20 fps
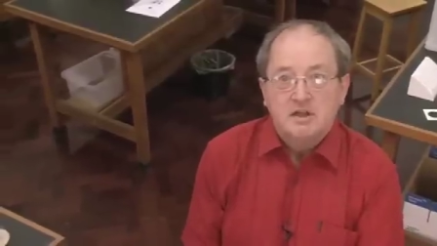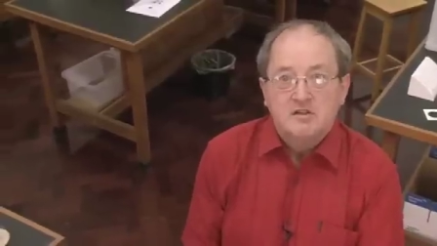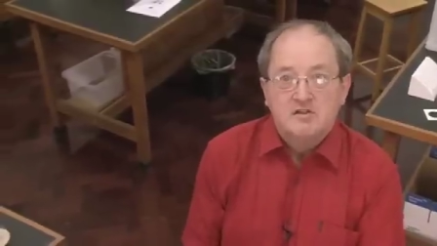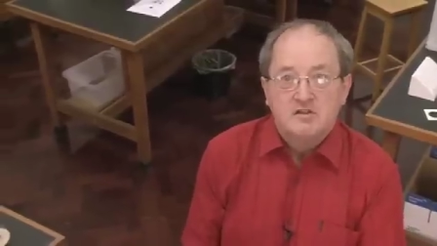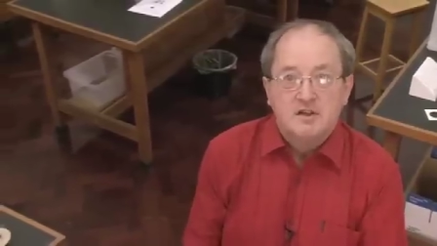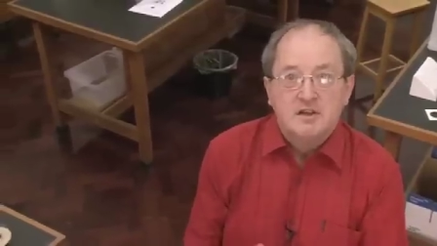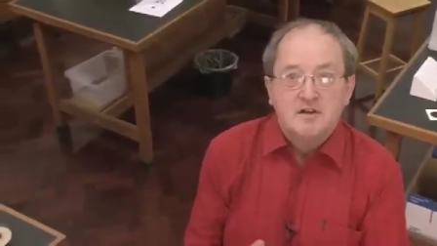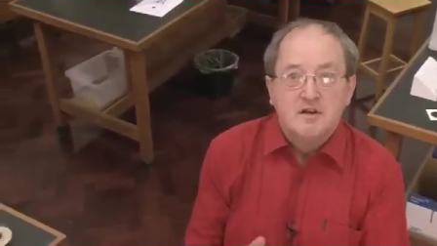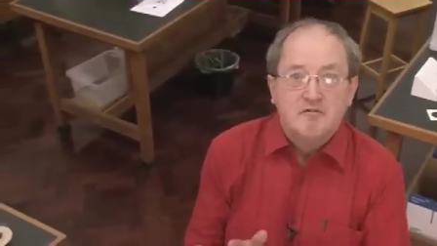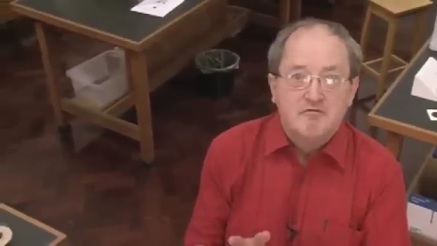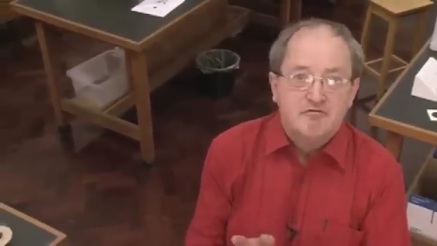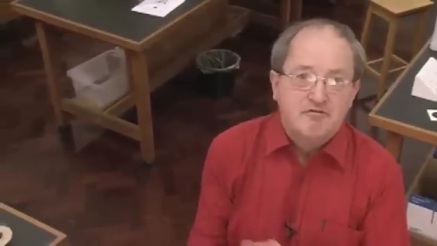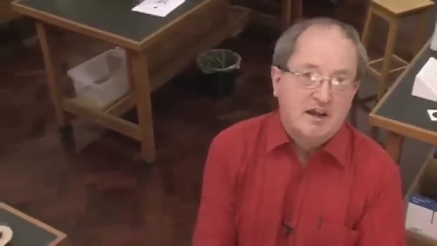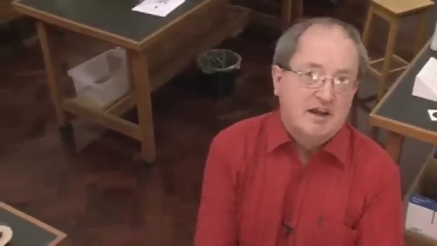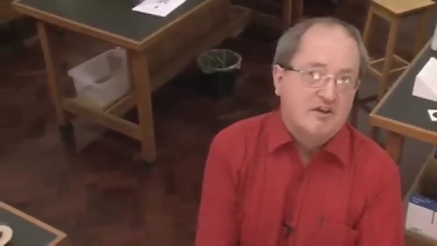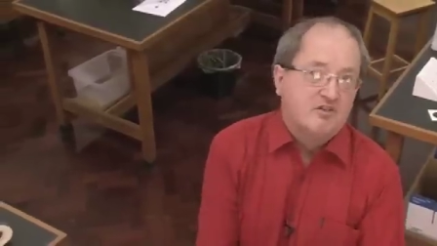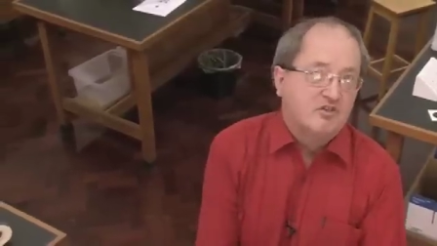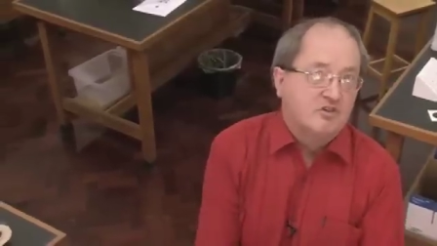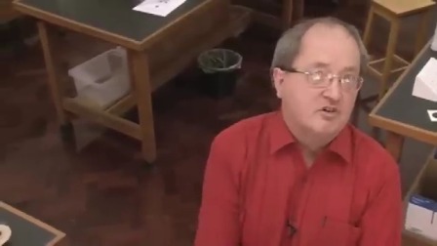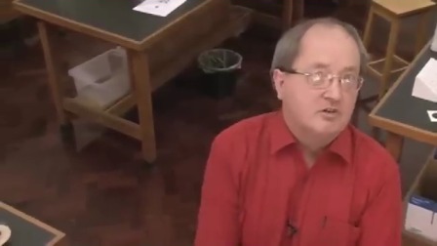It's a
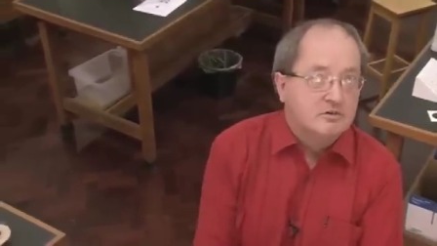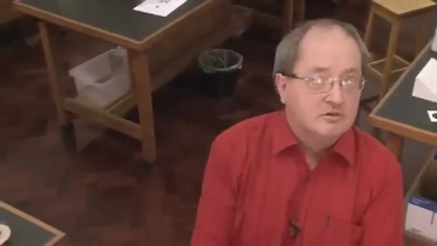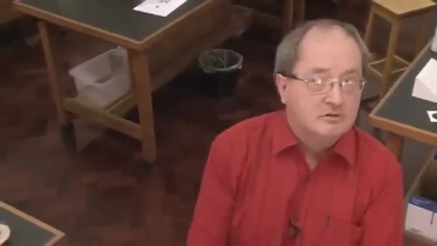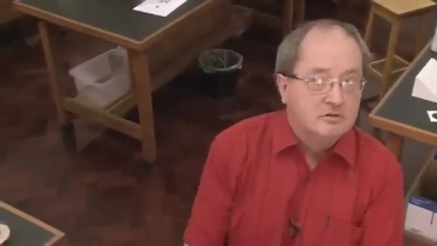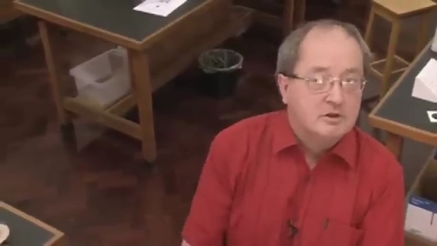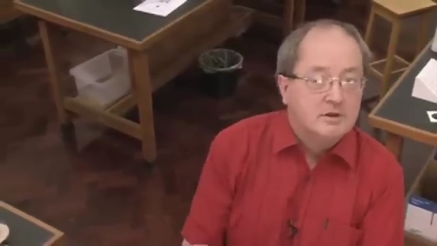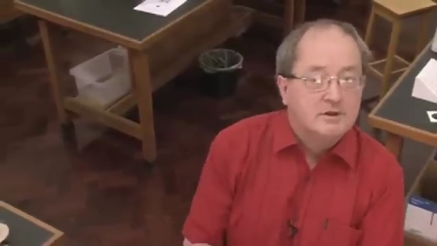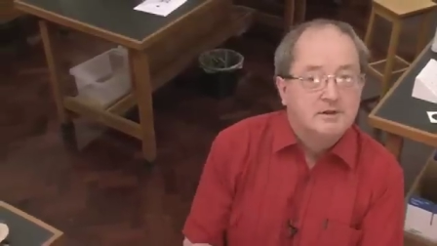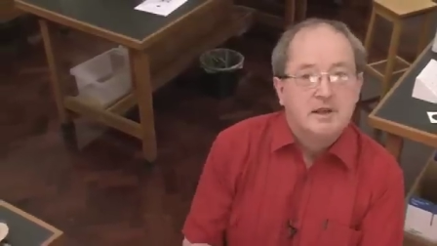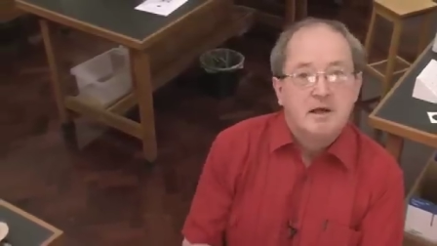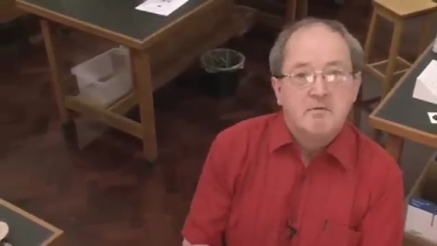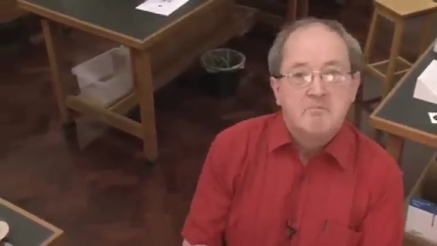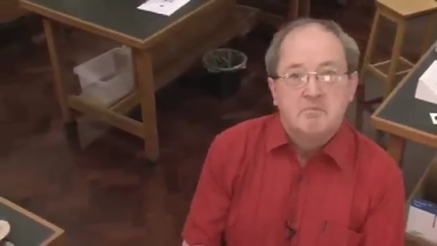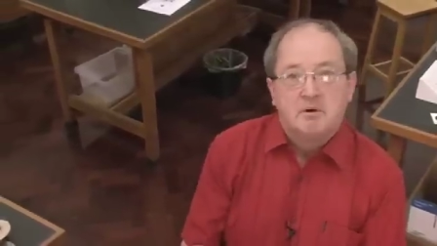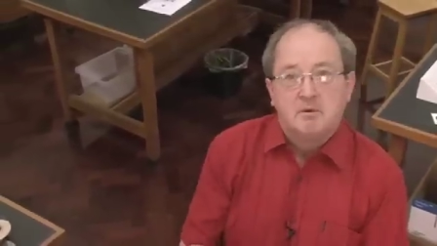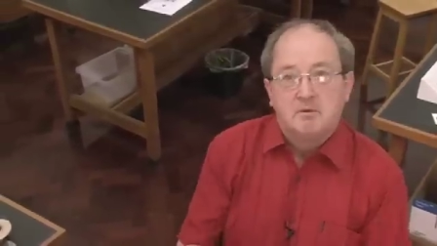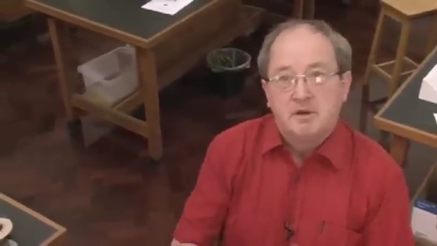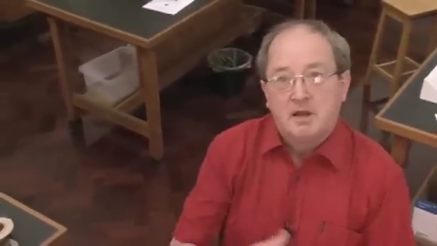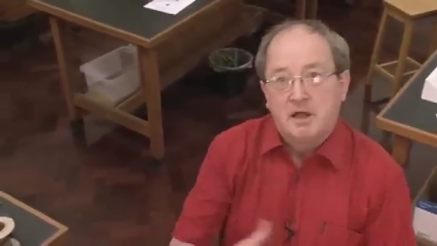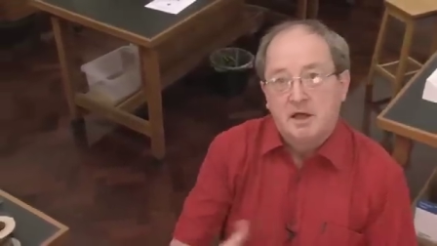fractional
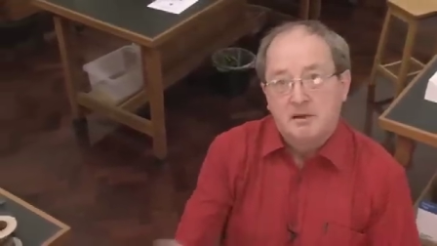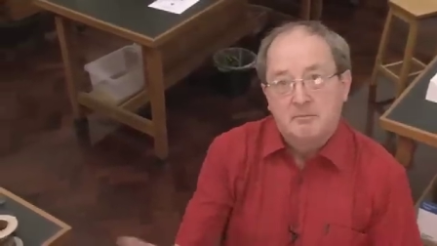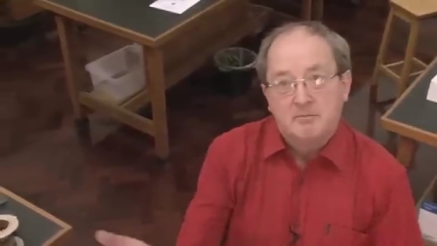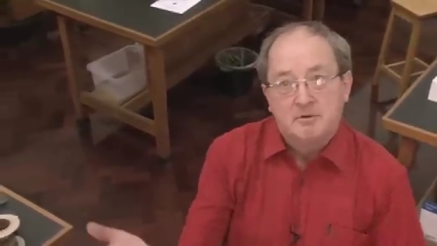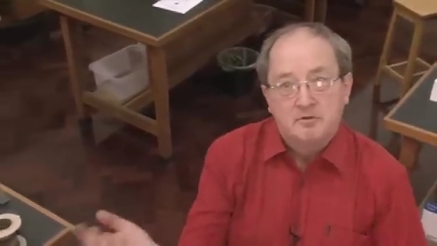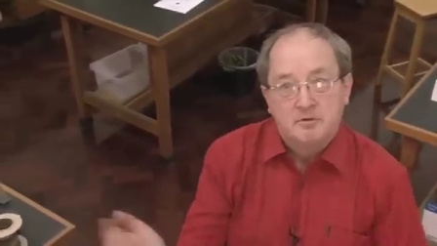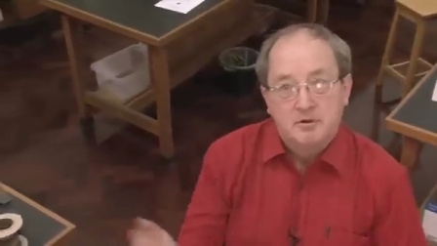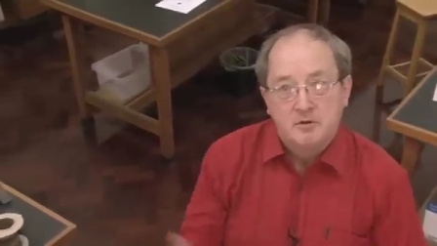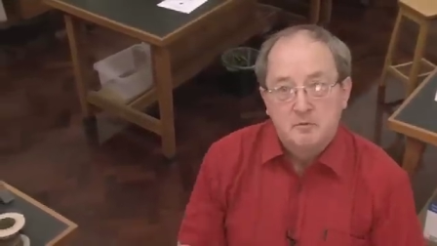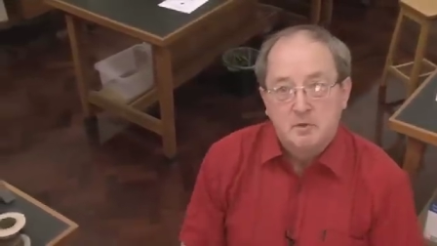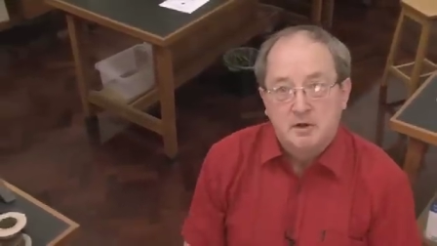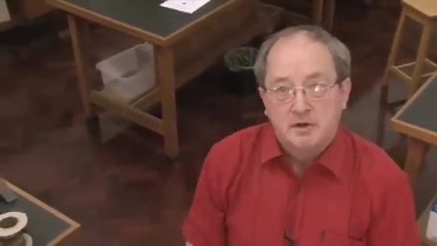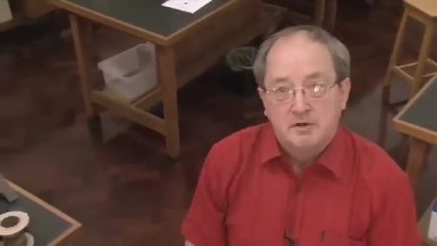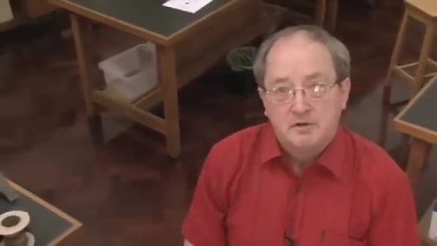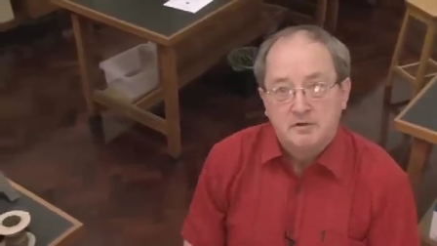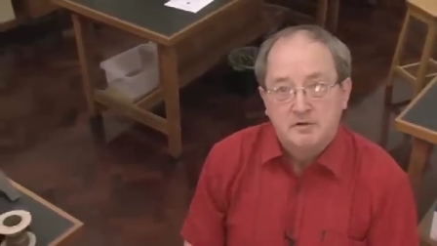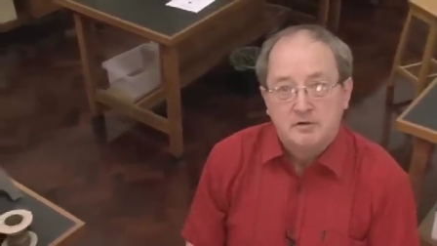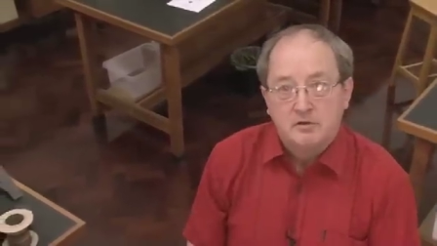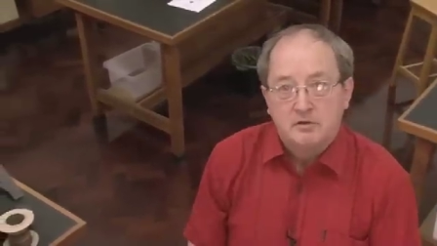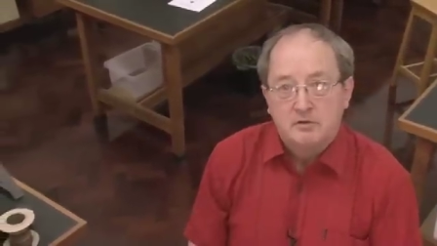number lying between 1
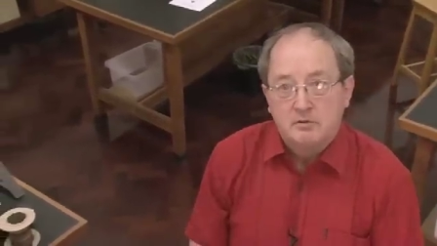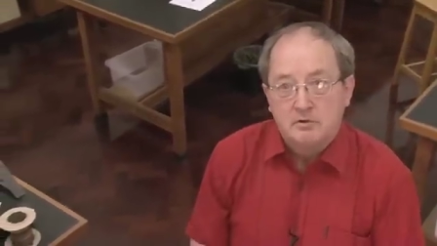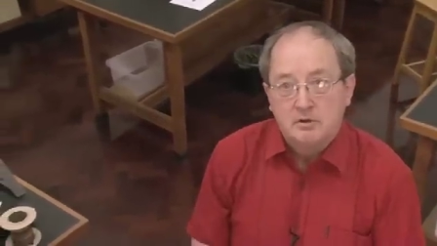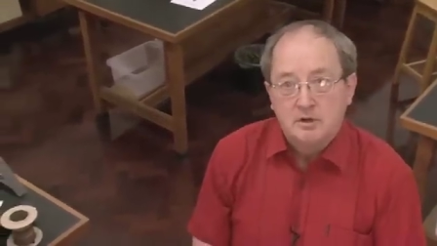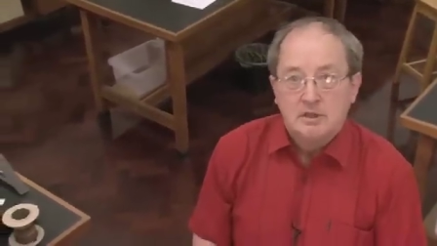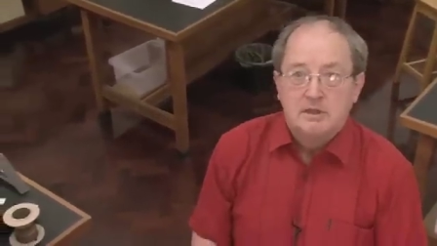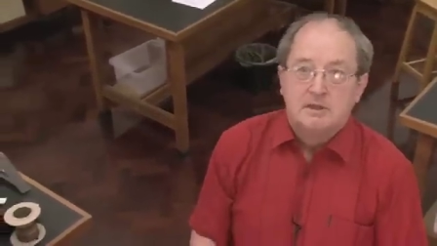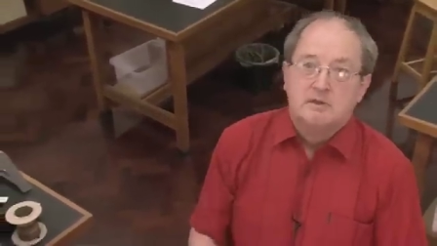and 2.